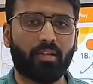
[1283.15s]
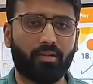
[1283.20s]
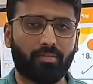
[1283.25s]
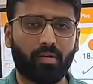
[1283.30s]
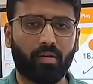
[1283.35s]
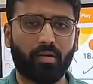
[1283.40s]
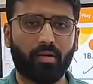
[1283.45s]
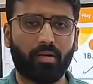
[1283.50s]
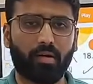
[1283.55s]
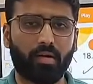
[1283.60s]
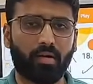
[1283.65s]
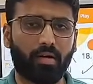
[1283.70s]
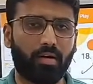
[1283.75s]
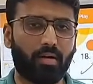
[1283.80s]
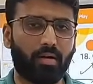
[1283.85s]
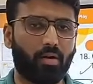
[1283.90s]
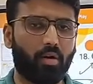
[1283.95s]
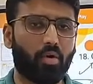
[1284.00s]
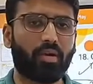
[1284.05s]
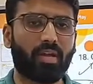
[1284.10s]

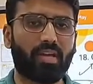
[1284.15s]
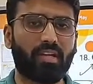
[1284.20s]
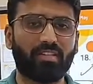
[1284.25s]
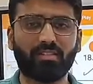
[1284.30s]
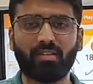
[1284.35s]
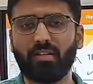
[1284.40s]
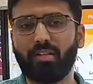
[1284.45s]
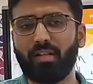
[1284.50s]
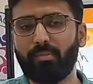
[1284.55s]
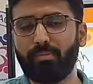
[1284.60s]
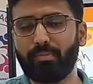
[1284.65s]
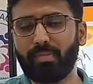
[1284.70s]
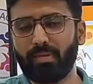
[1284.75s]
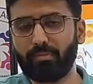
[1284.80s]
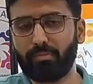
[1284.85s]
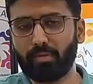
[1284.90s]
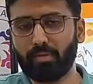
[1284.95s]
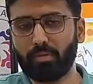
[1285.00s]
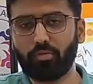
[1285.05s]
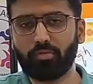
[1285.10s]
Uh, occasionally,
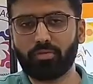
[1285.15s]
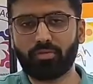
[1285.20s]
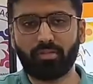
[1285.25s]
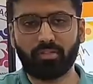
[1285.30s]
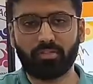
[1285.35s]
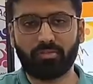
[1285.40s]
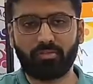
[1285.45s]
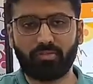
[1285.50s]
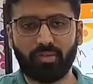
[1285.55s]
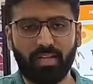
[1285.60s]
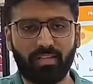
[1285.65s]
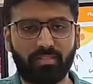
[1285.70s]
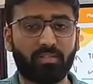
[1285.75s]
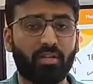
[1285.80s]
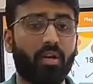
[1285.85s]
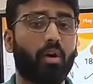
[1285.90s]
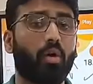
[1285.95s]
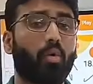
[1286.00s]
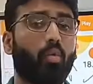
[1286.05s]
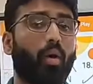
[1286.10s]
people use this phrase
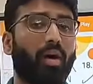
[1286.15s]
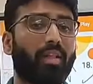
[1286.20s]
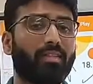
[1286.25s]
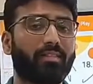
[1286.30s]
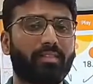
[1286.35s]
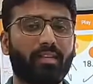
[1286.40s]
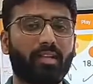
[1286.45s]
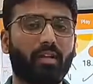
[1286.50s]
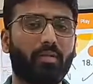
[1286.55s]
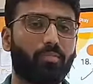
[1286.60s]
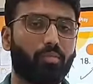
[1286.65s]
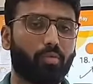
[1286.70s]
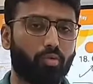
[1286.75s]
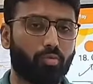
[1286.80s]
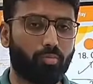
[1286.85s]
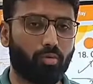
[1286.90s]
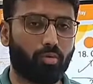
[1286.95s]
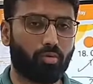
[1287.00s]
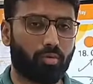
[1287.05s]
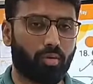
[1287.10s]
once in a blue
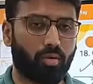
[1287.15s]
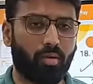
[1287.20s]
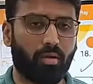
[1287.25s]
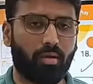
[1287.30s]
moon.